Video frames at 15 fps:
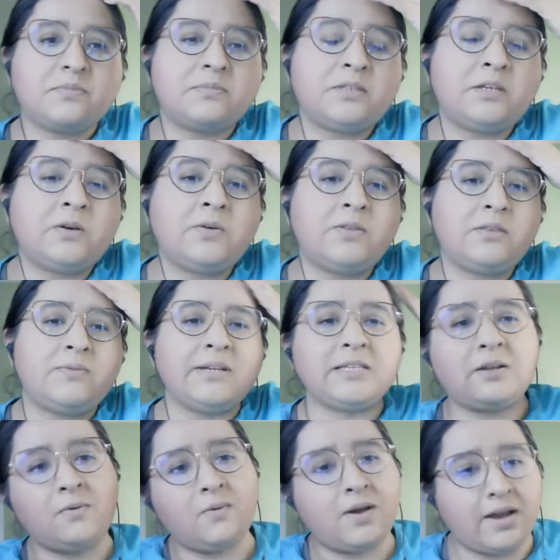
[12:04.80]
So the
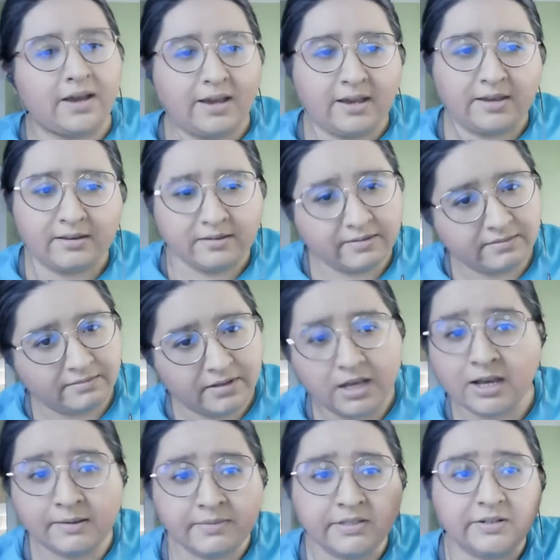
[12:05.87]
reason why
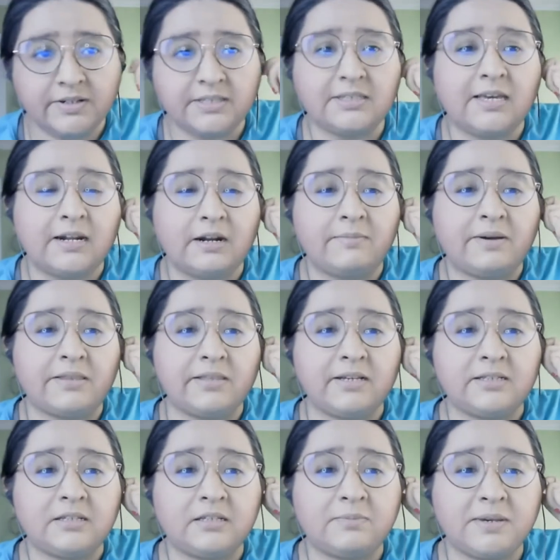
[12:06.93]
I'm so excited about
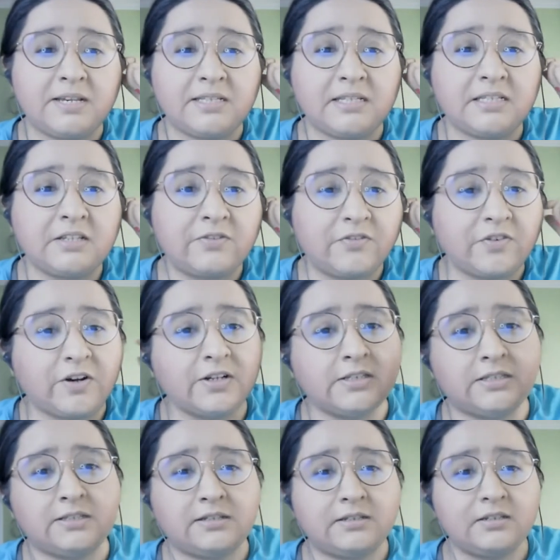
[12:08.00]
this is because it's the
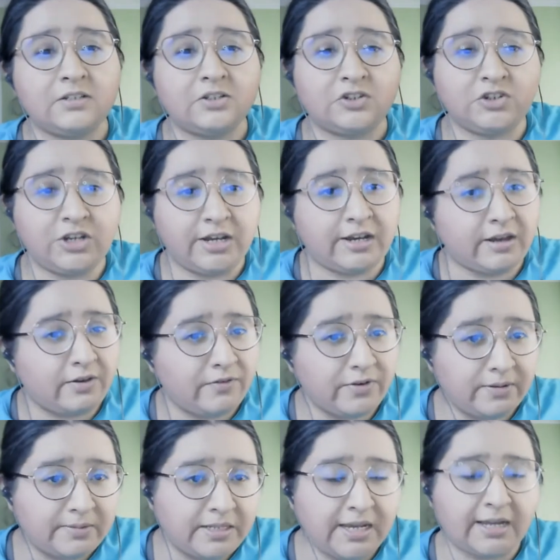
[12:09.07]
first GL
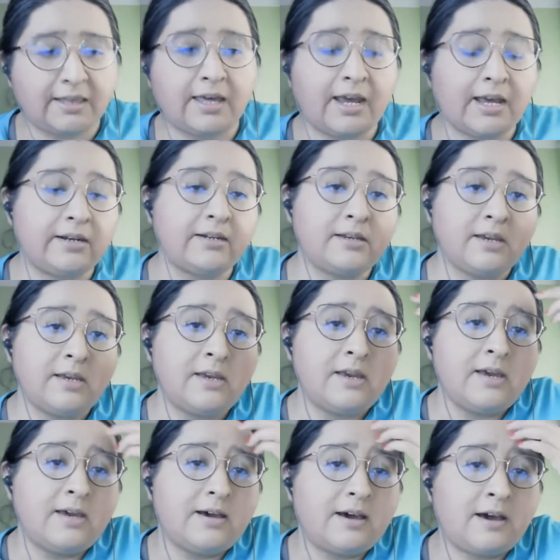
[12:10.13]
from Thailand.
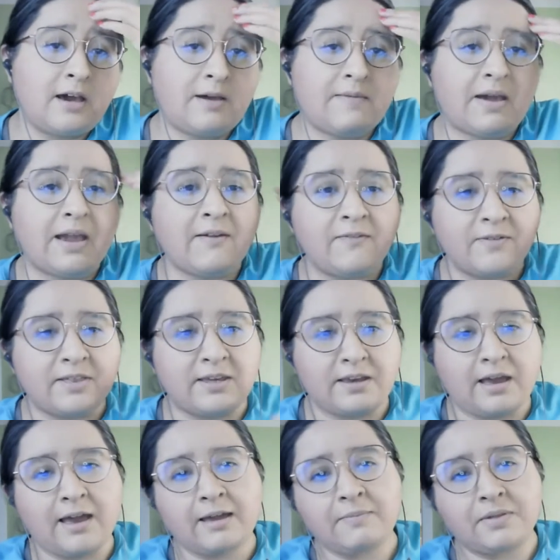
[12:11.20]

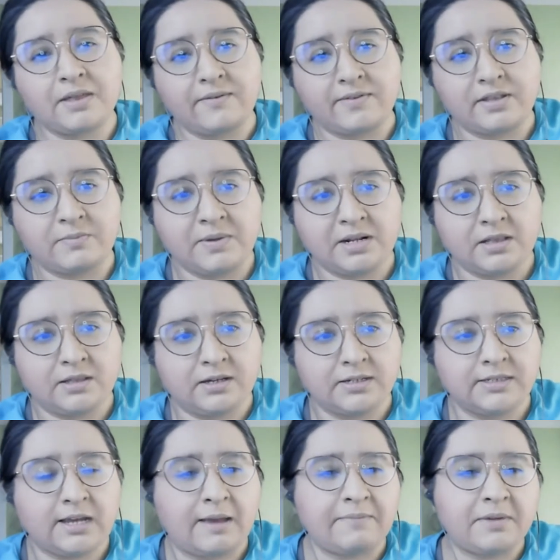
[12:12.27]
I believe it's been a
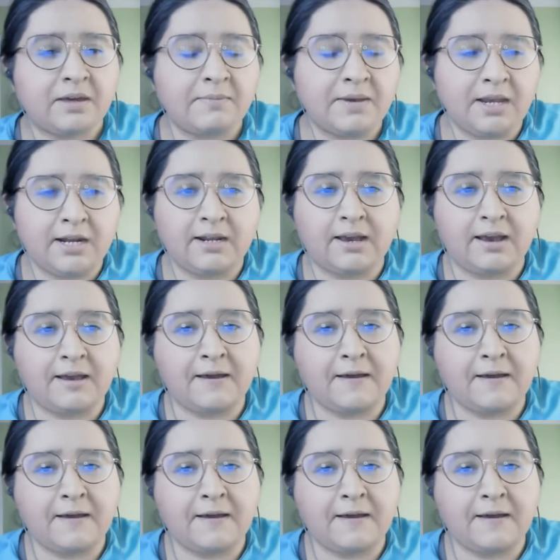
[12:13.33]
long time coming.